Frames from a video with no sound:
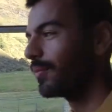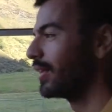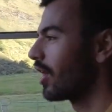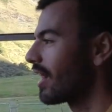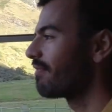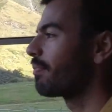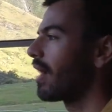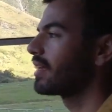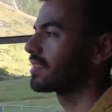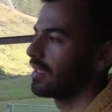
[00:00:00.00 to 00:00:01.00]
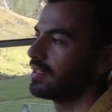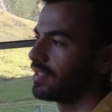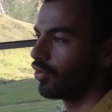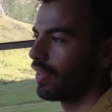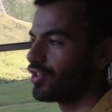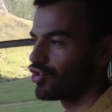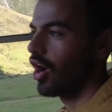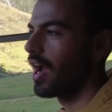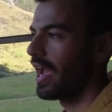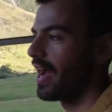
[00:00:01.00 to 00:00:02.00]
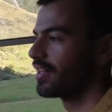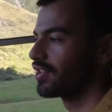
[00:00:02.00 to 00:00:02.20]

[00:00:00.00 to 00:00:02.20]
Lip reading: we don't have brakes until they dry out,